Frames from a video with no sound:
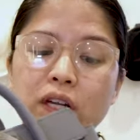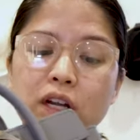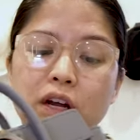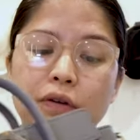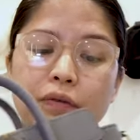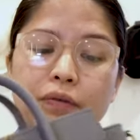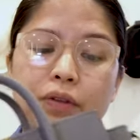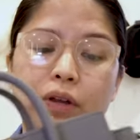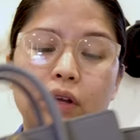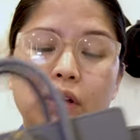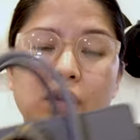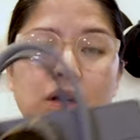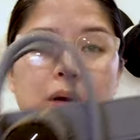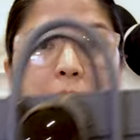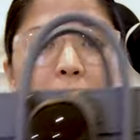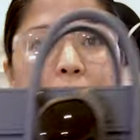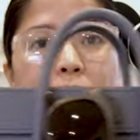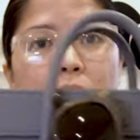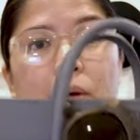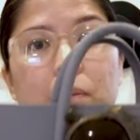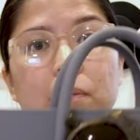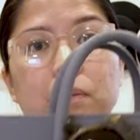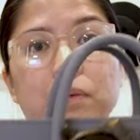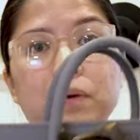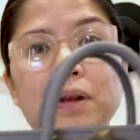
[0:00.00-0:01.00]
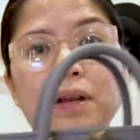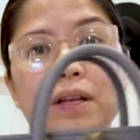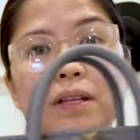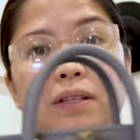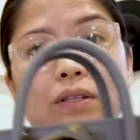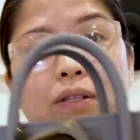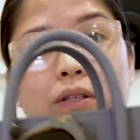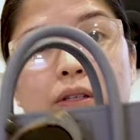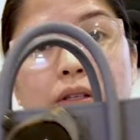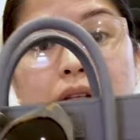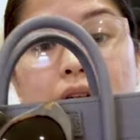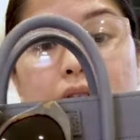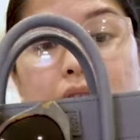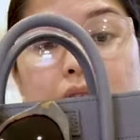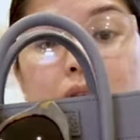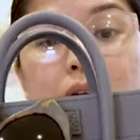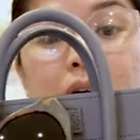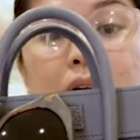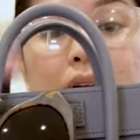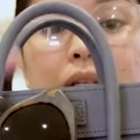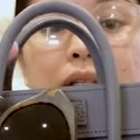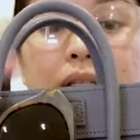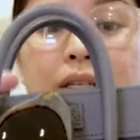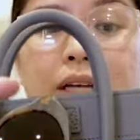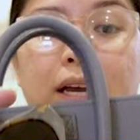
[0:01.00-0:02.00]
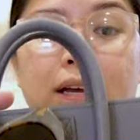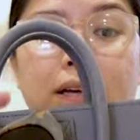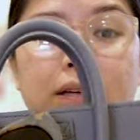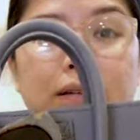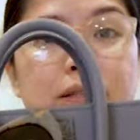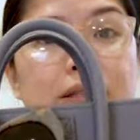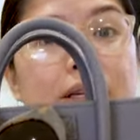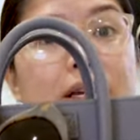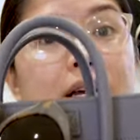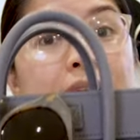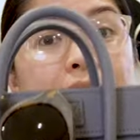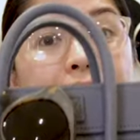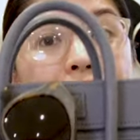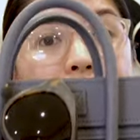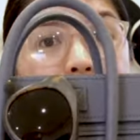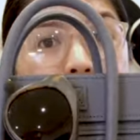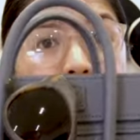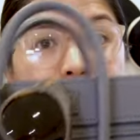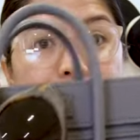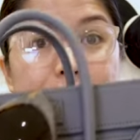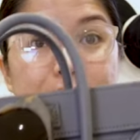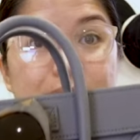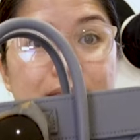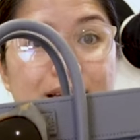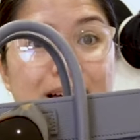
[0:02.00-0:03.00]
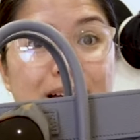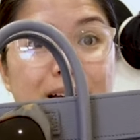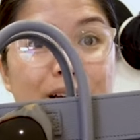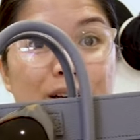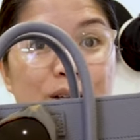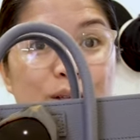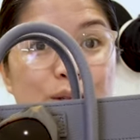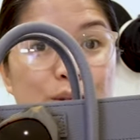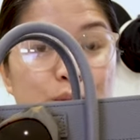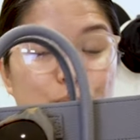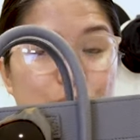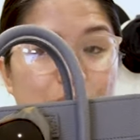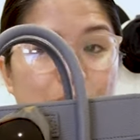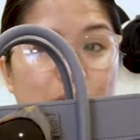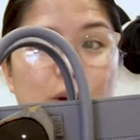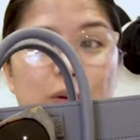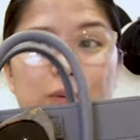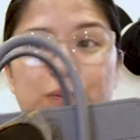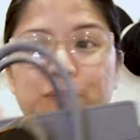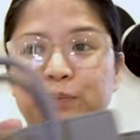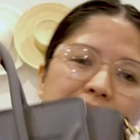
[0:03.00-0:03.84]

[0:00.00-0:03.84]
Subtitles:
enough that you can probably put the sunnies case inside as well.